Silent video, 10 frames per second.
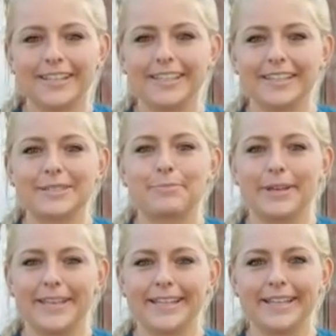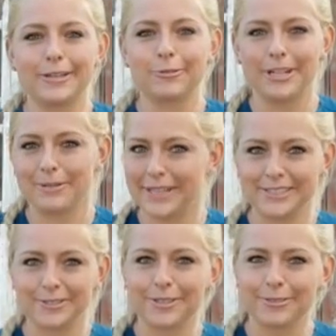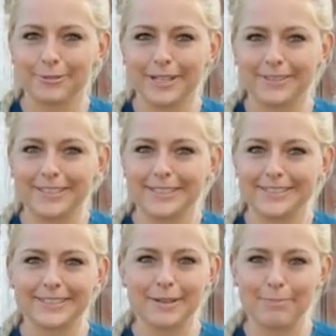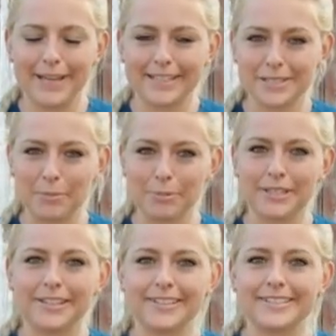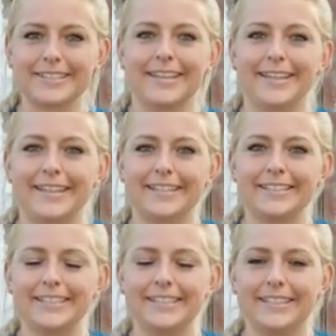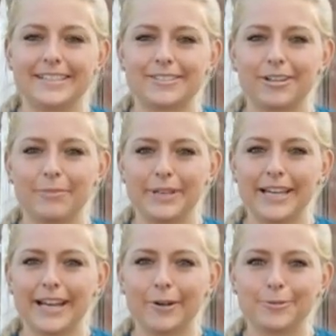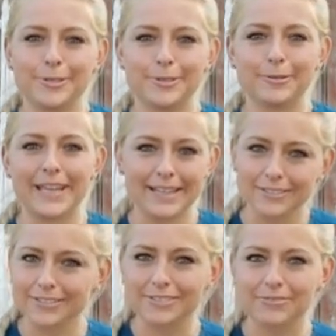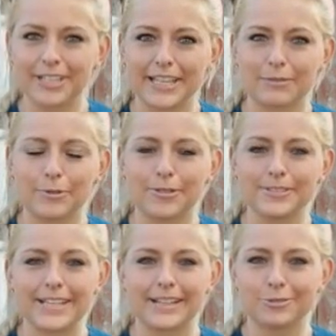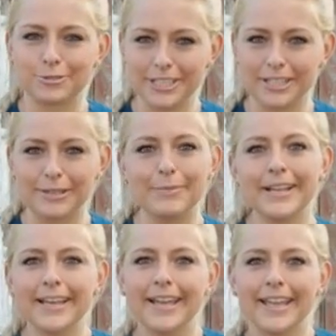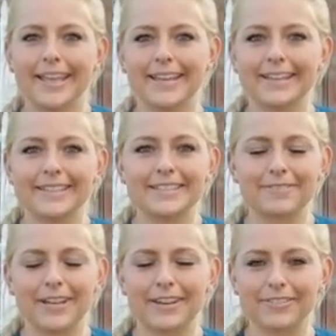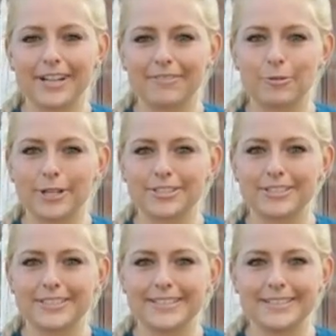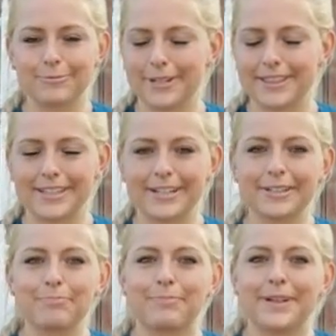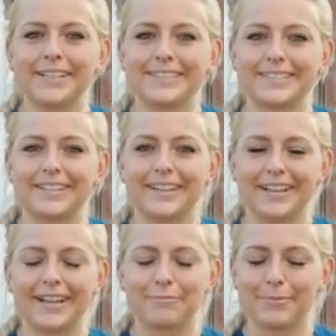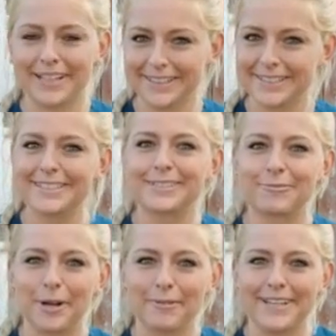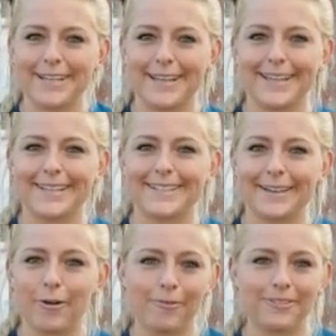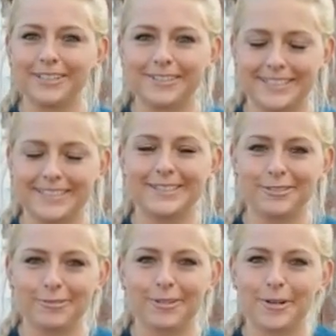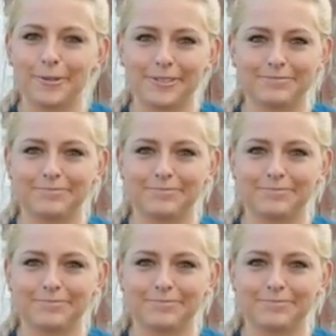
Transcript: He has been a great mentor throughout these past couple years, and he has taught me how to handle different animals, how to treat them, and if I ever have questions, he's right there. But my list is growing, and hopefully, it'll continue to grow